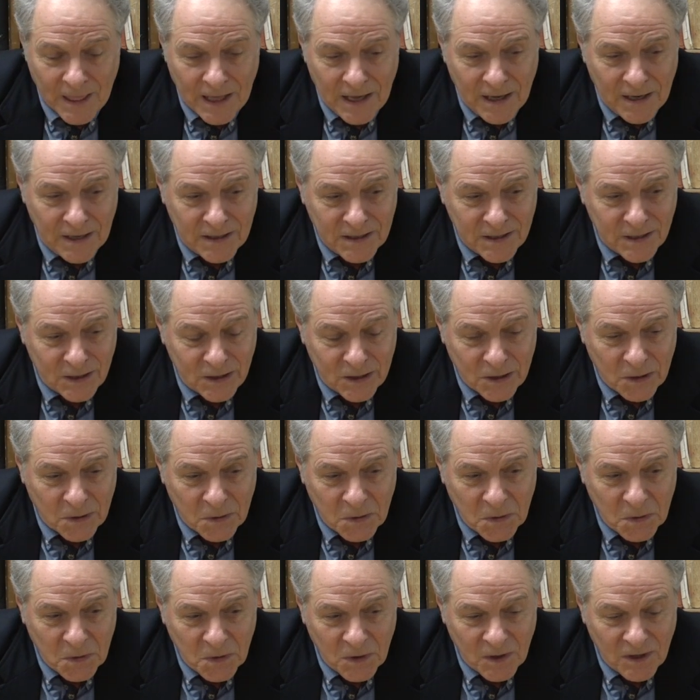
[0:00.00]
And
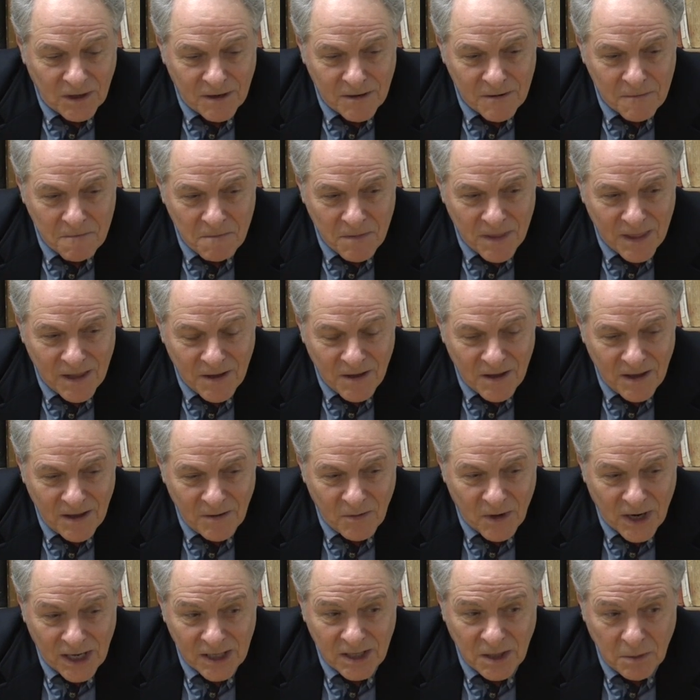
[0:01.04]
so um,
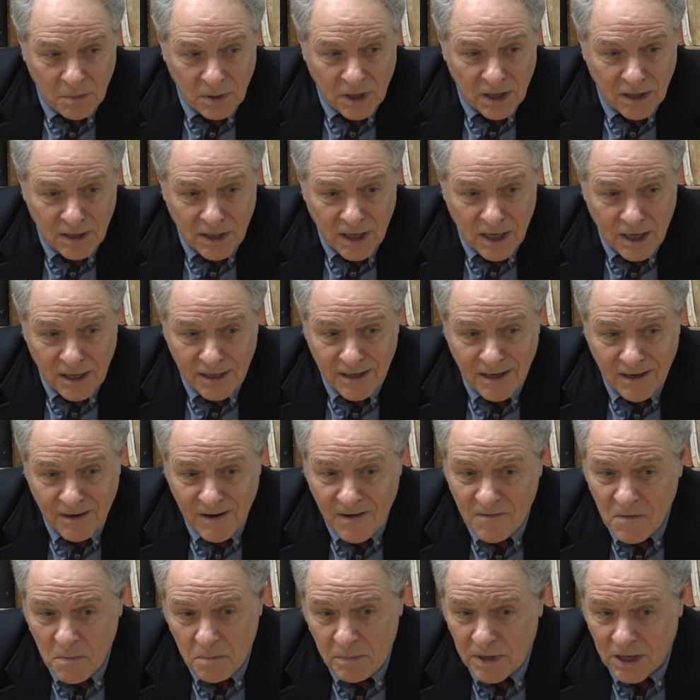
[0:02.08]
when I say blind date, I didn't even
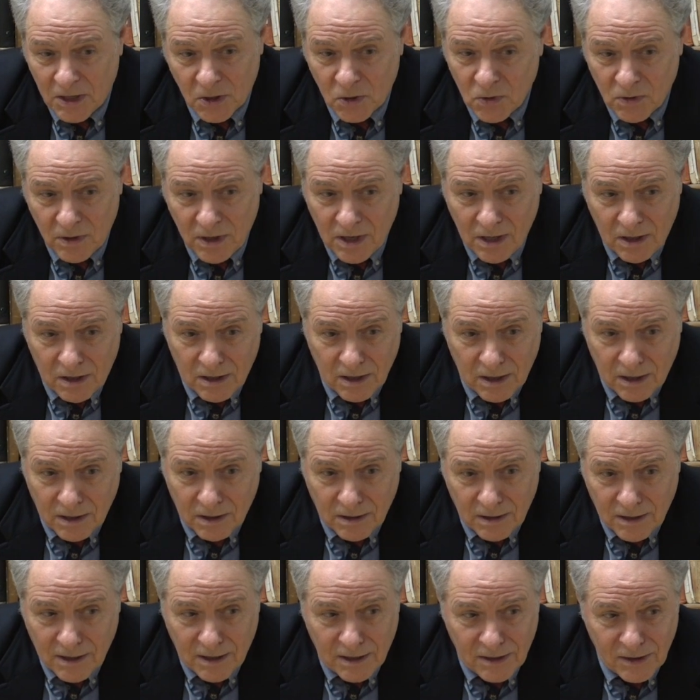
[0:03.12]
have a picture or anything.
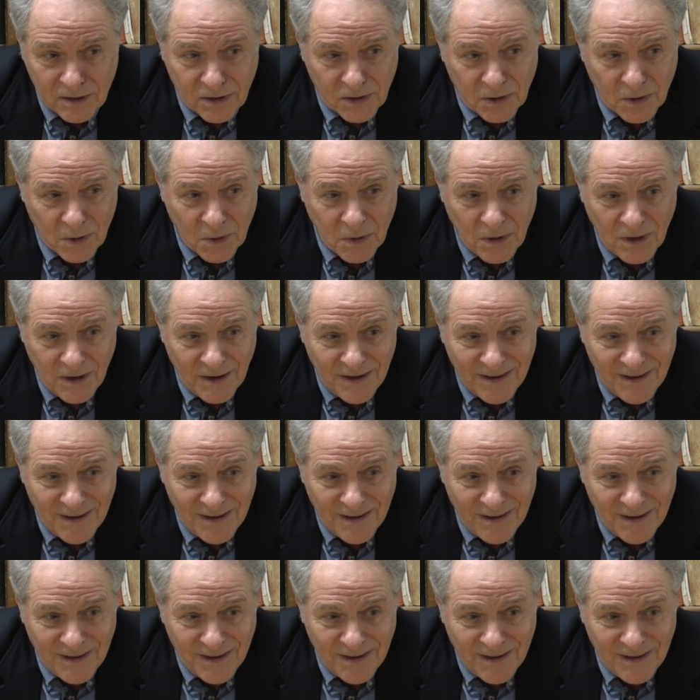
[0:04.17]
And so,